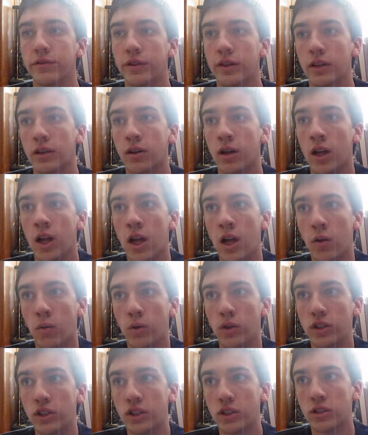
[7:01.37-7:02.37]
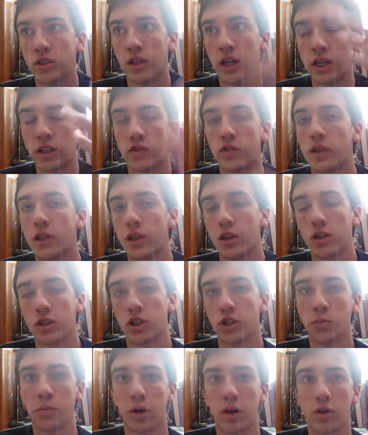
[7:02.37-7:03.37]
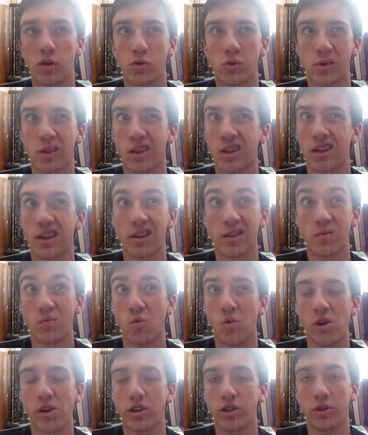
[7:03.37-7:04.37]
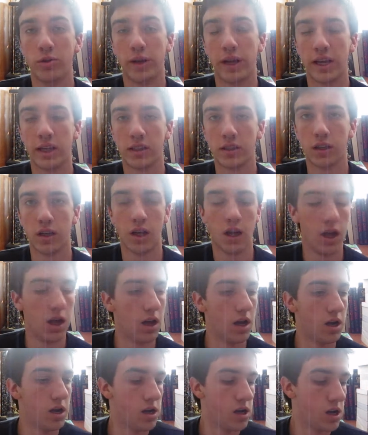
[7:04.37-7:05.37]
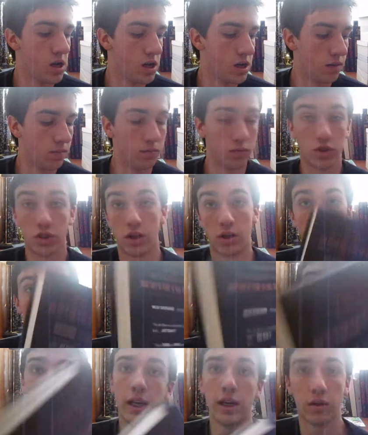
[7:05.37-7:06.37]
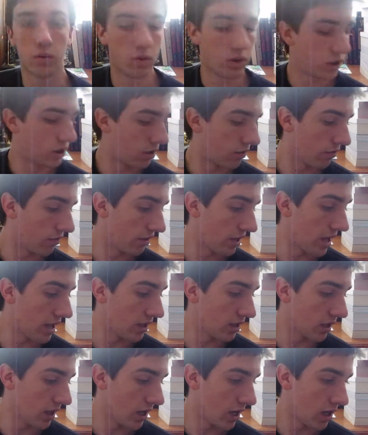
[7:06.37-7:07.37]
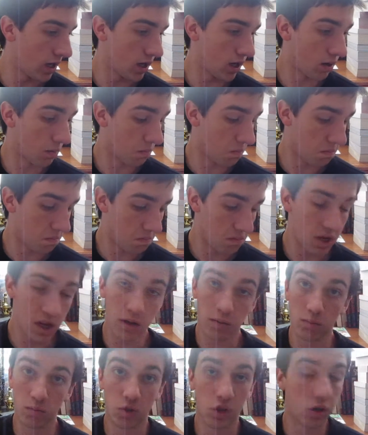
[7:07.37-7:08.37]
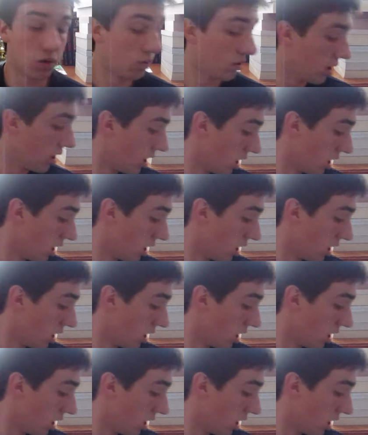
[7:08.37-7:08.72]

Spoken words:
video, which is the next video I should post within like 1 or 2 days. So yeah, watch out for that. And yeah, so